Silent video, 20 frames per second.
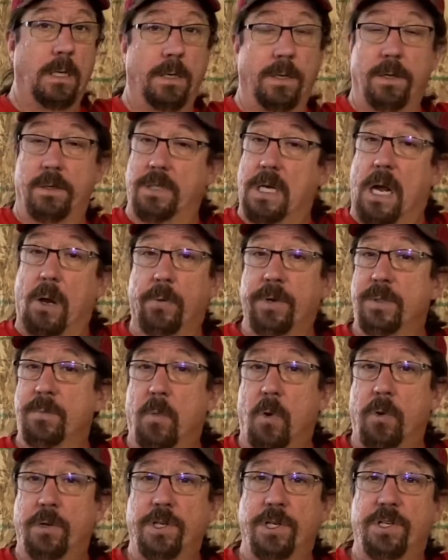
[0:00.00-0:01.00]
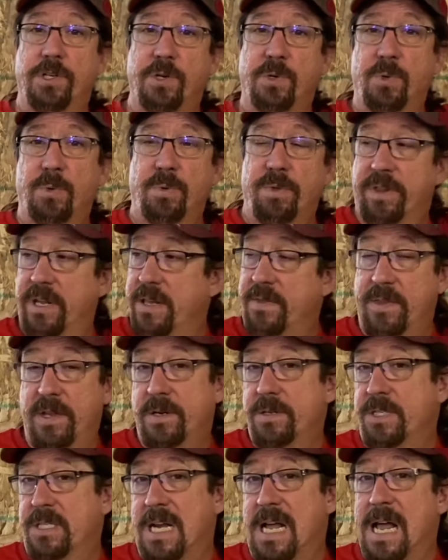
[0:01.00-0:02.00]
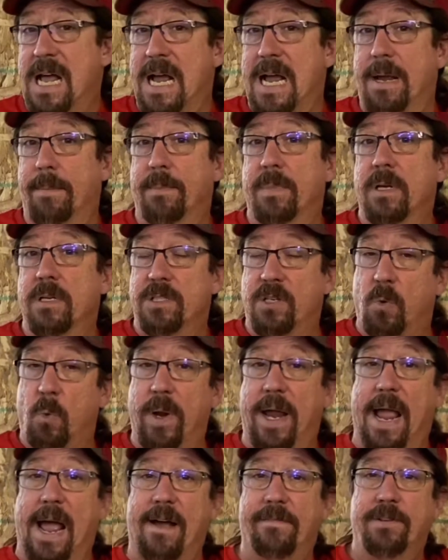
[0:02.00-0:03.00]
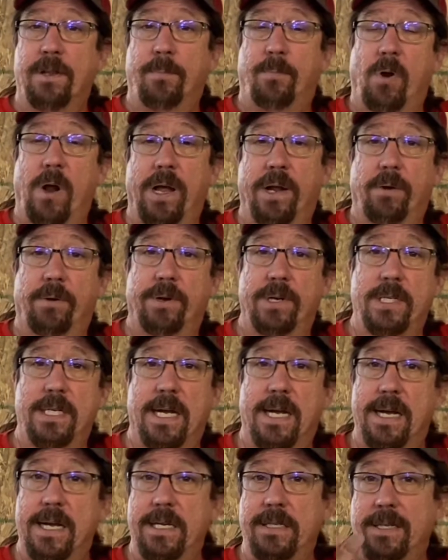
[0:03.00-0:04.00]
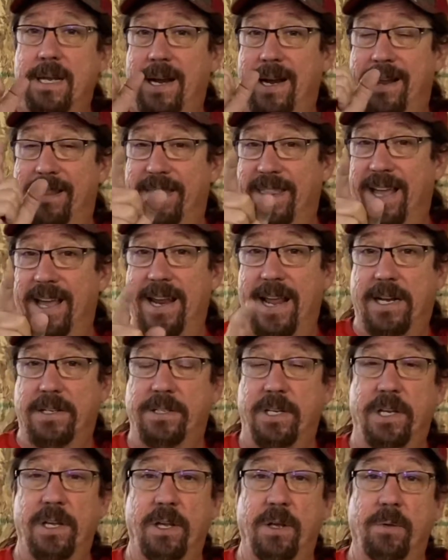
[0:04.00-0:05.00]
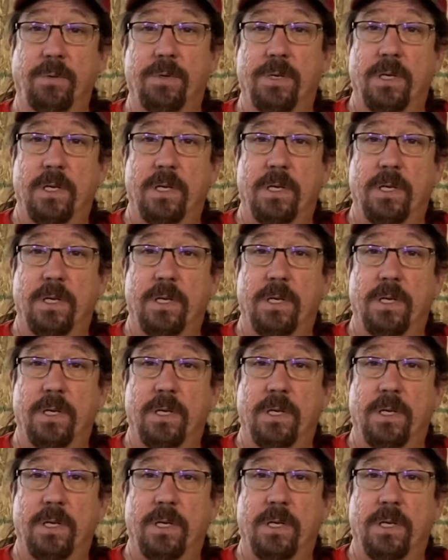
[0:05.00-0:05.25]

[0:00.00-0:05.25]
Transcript: There's always more to do than there's time, so we have to prioritize and then execute.